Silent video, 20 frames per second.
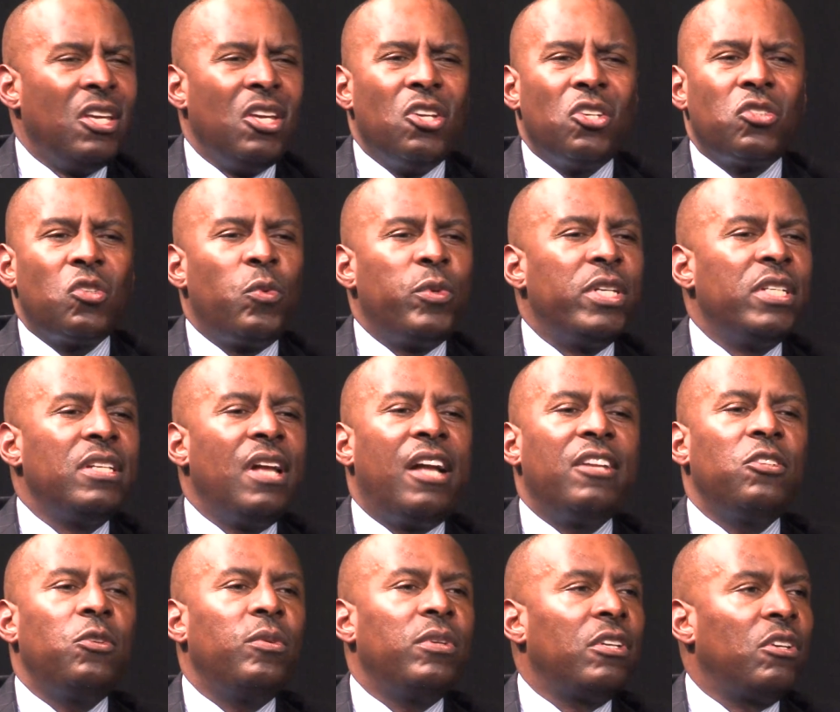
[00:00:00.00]
So we're not
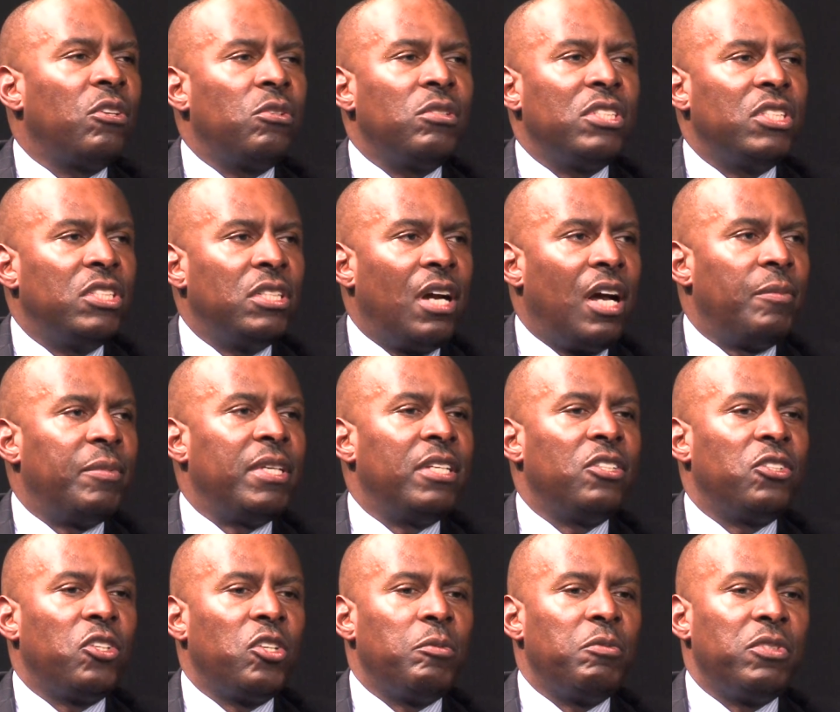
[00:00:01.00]
doing a good job in
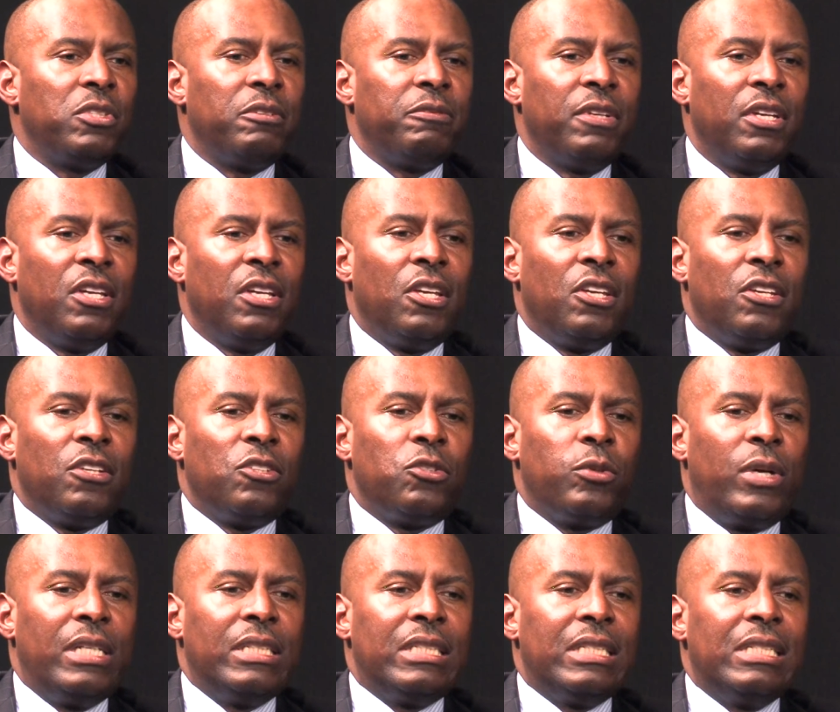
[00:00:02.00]
terms of
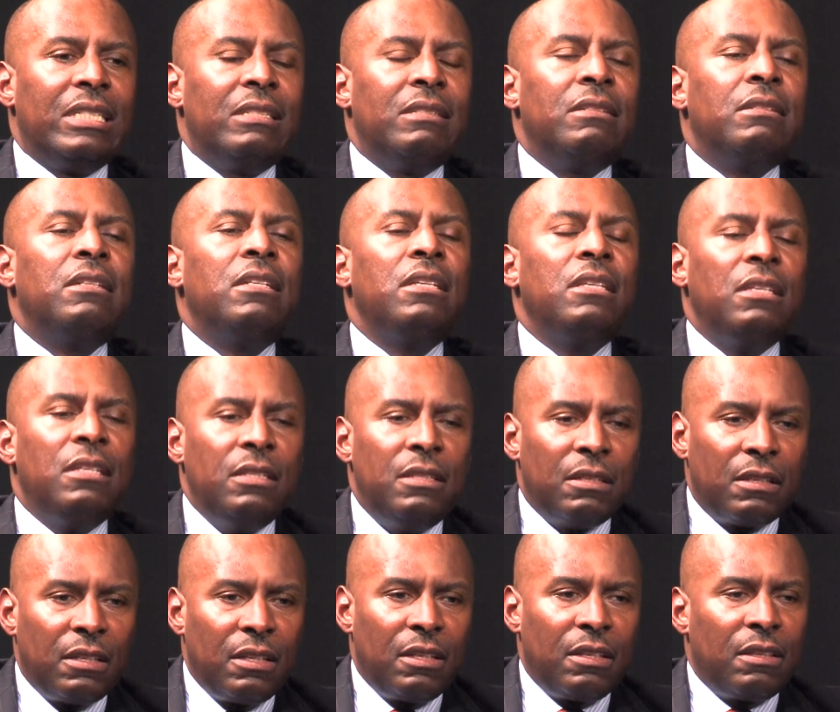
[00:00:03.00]
trying to lead
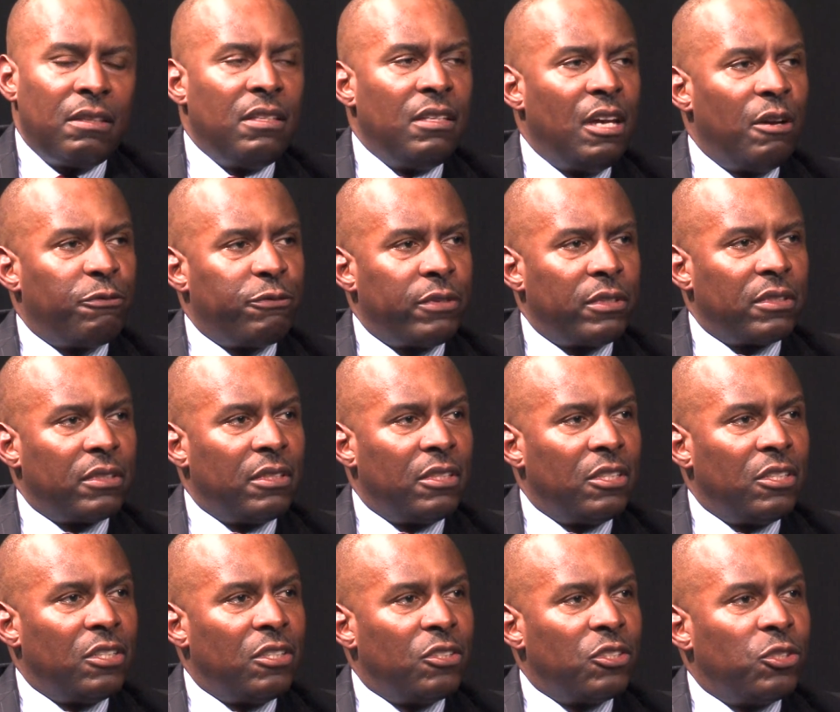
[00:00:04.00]
the effort
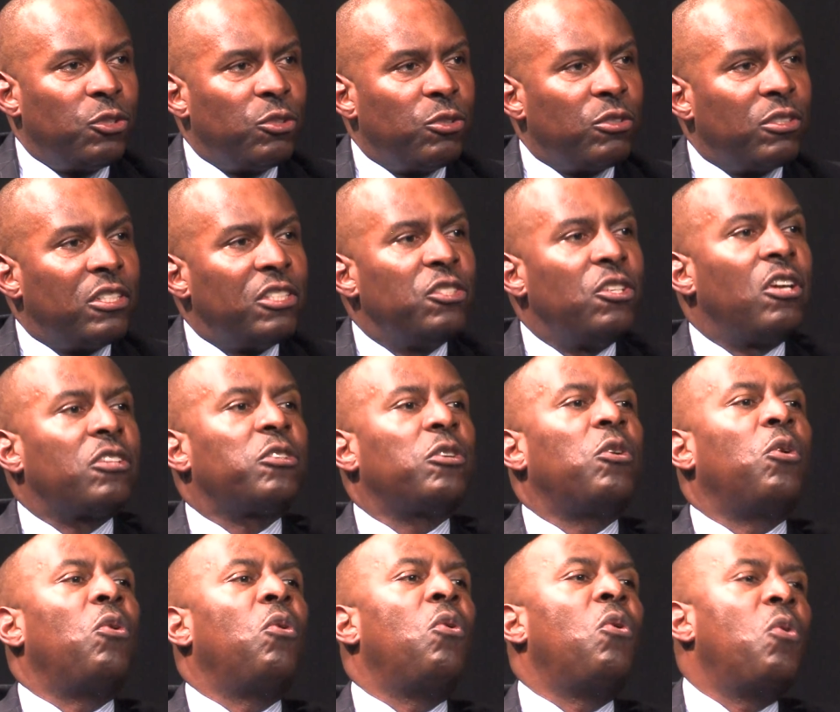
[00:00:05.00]
to conduct our
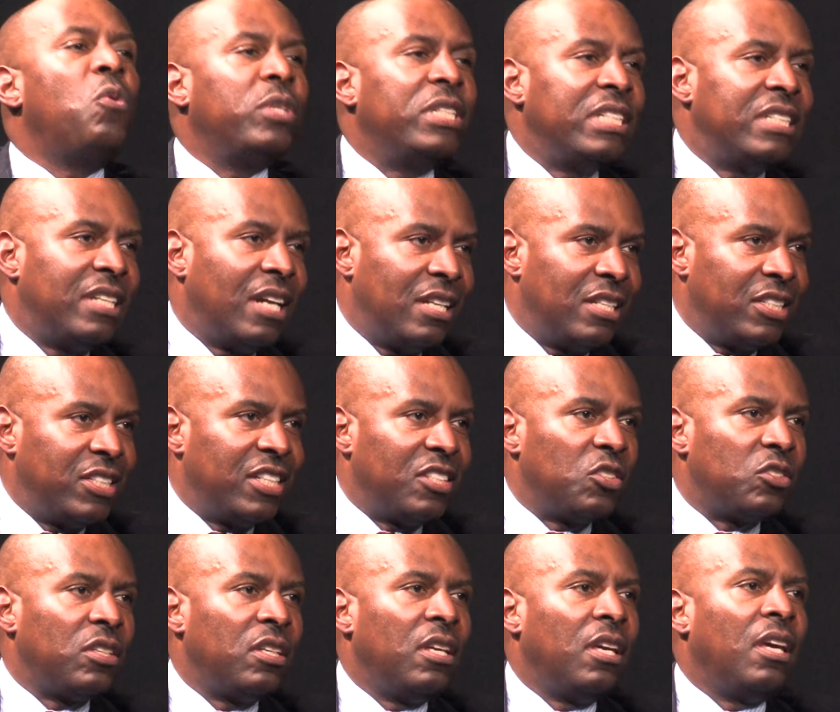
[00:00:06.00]
own
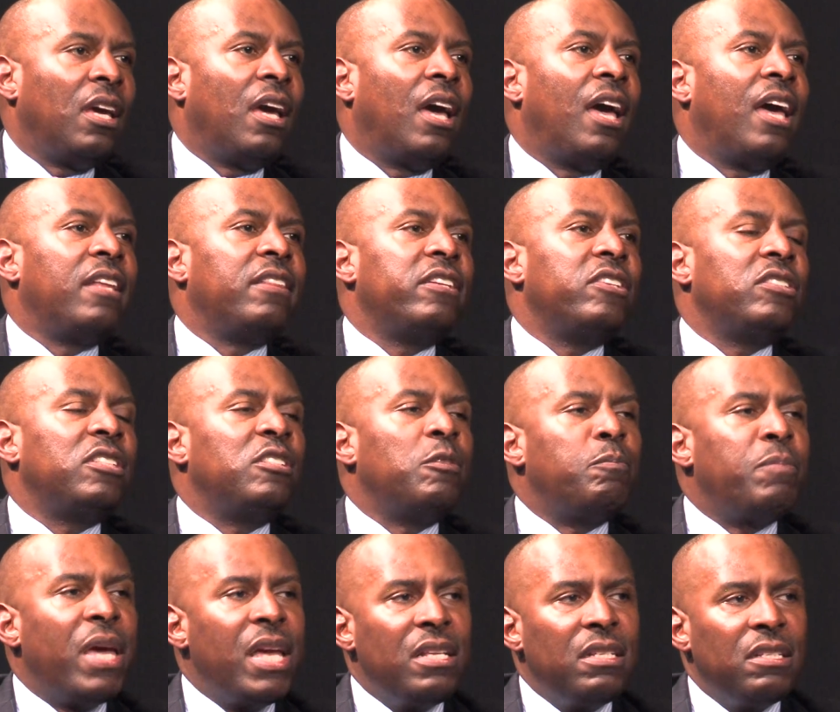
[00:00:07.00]
intelligence, and there's a
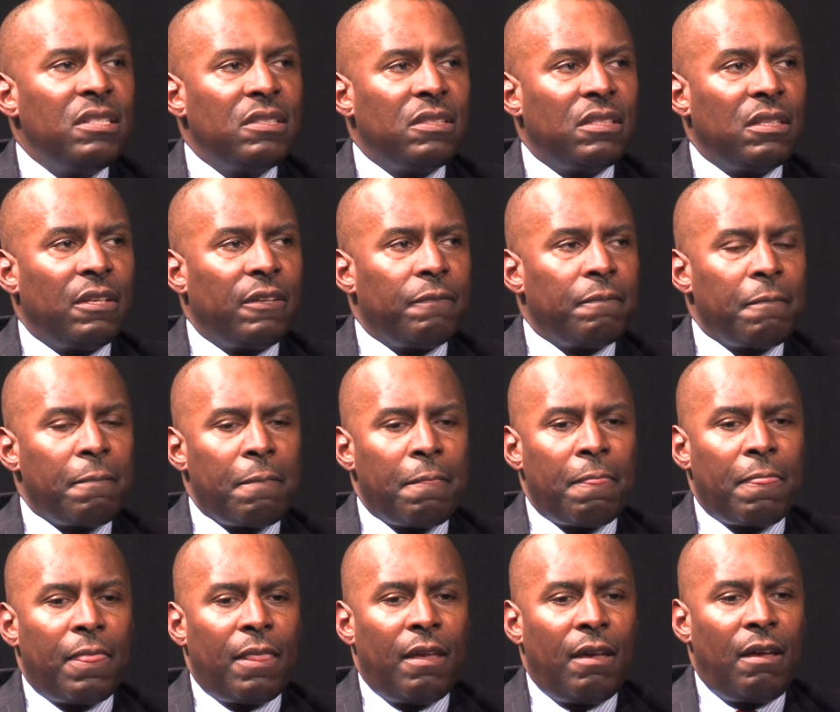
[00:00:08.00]
dependency
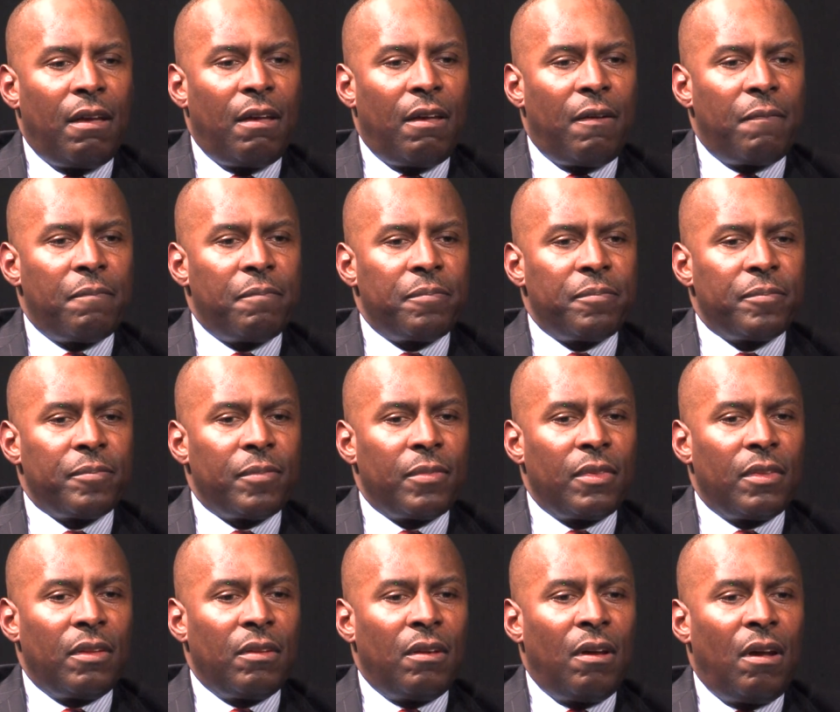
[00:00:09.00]

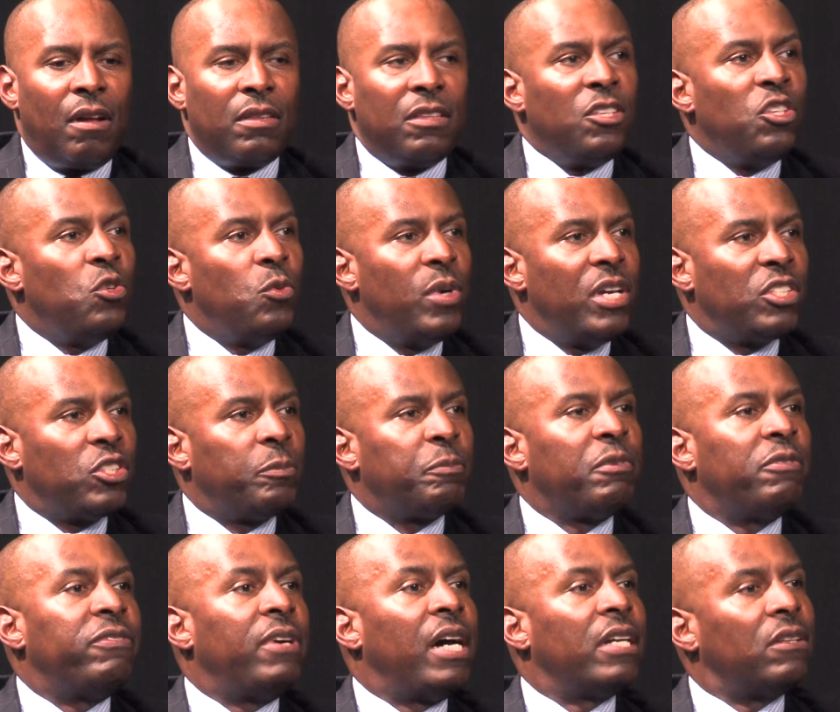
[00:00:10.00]
on the U.S. to
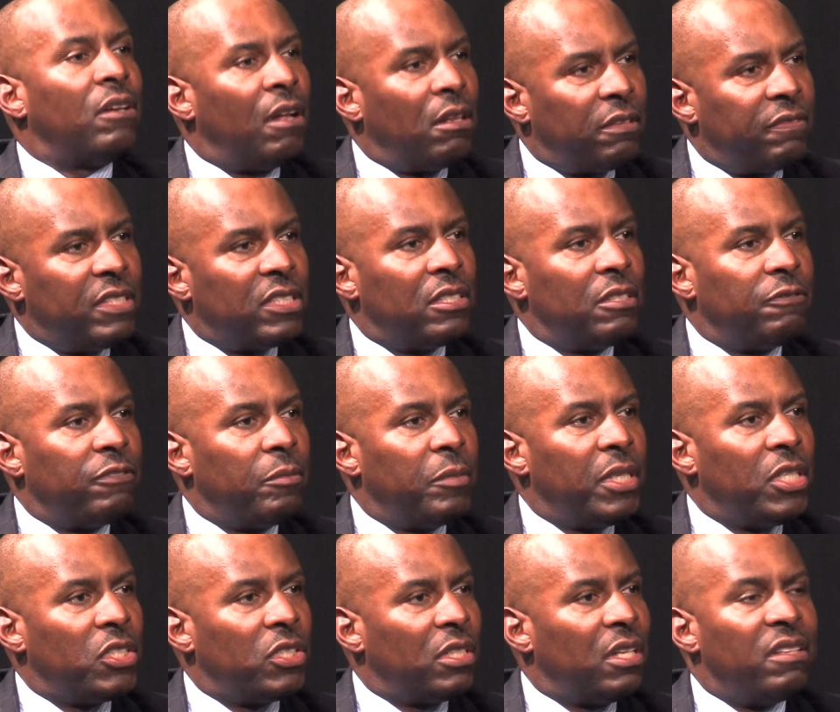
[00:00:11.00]
provide all of this
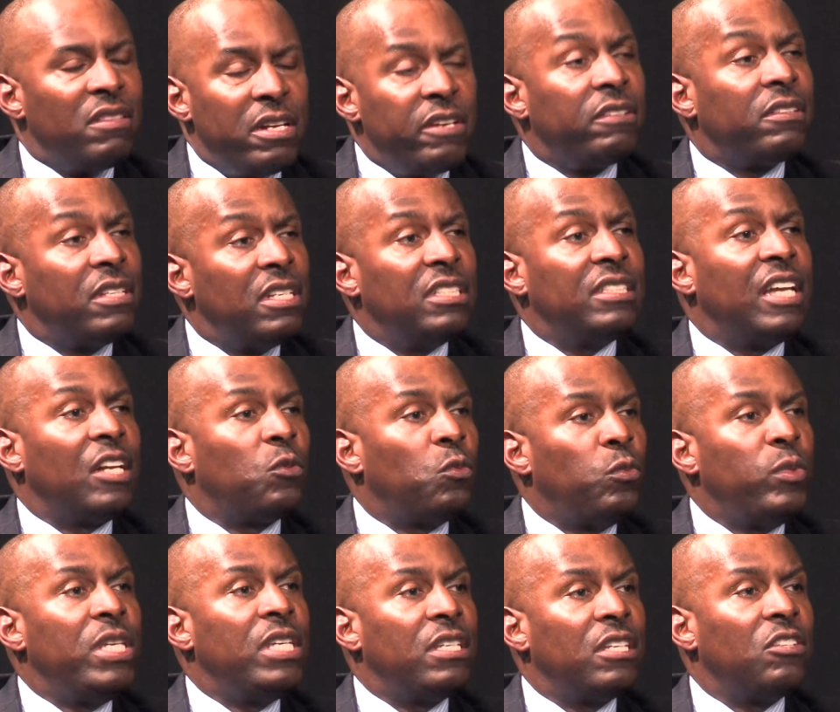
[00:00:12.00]
information. And there are things that
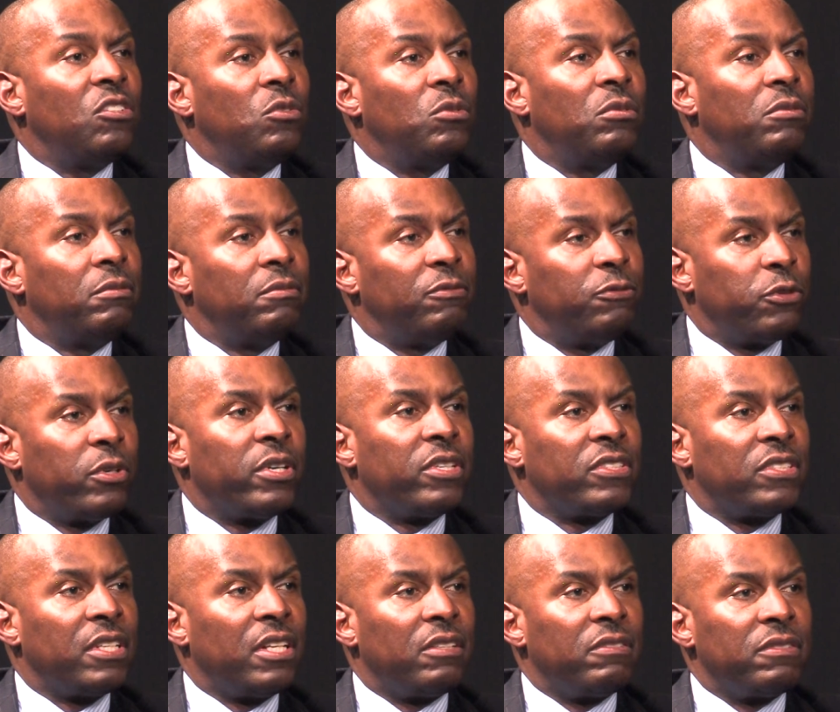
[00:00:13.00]
we can do for
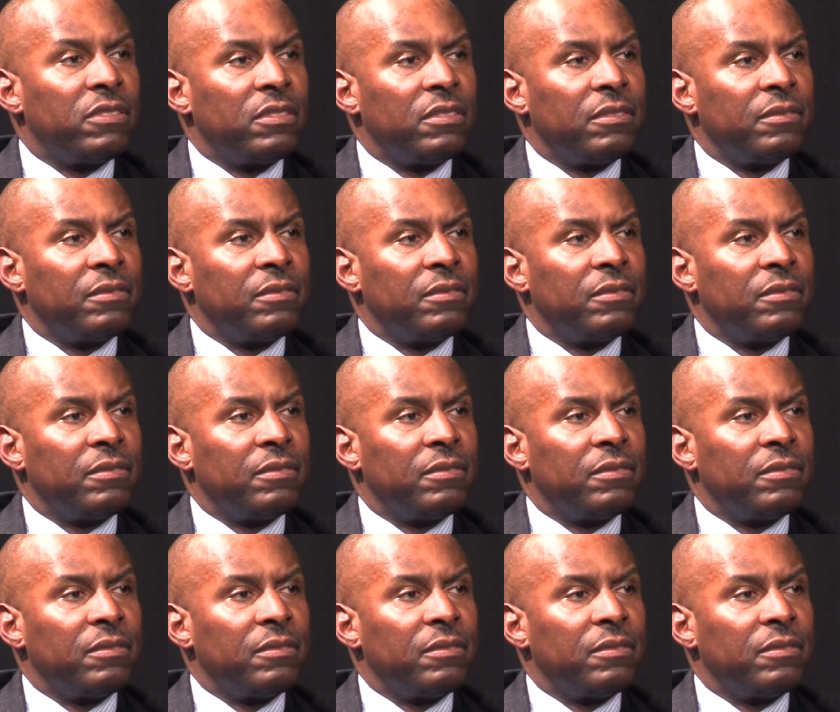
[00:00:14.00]
ourselves.